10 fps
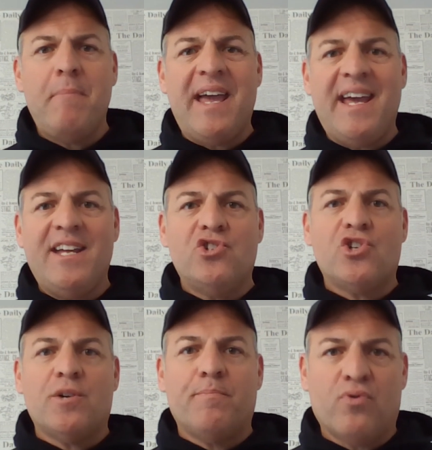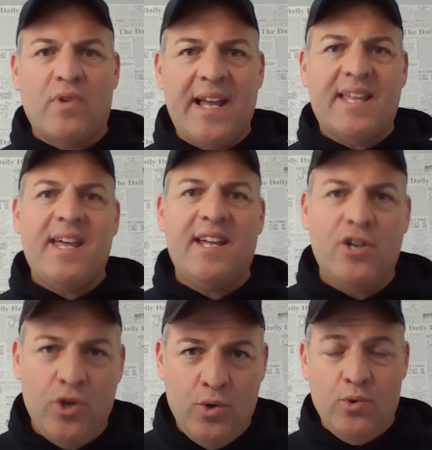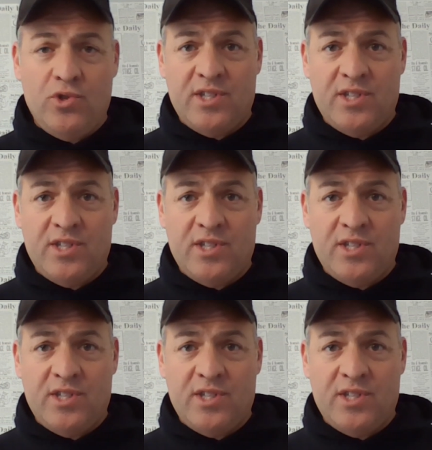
Major breaking news